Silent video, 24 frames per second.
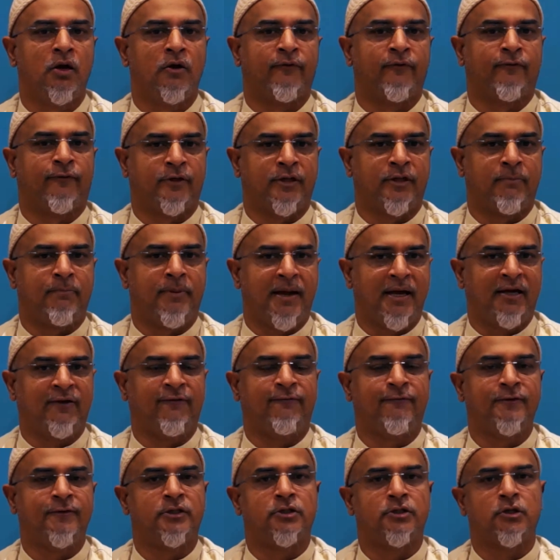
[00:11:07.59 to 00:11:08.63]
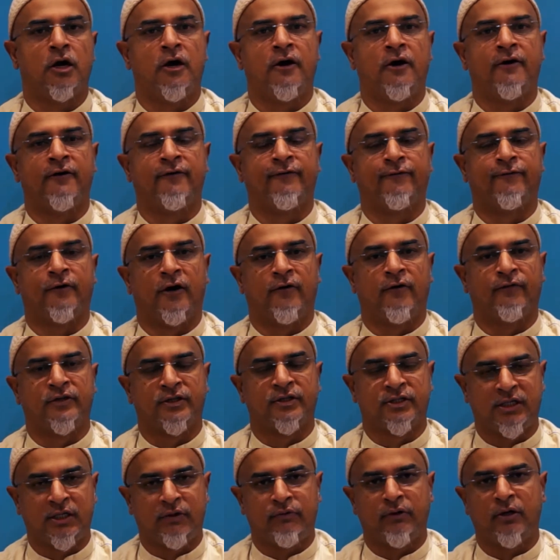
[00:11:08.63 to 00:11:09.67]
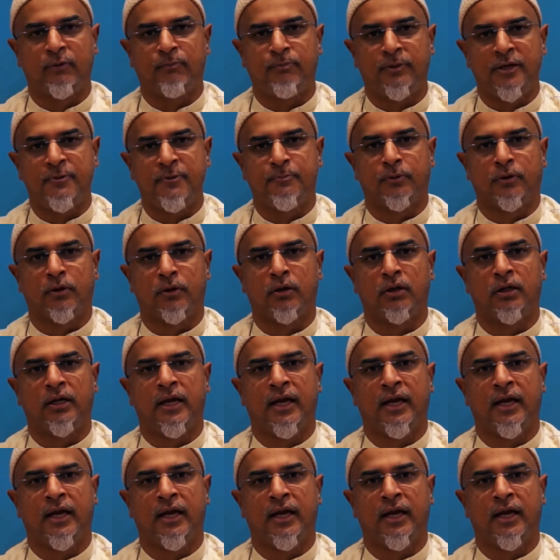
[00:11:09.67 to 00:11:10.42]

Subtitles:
for the benefit of the Syrian people,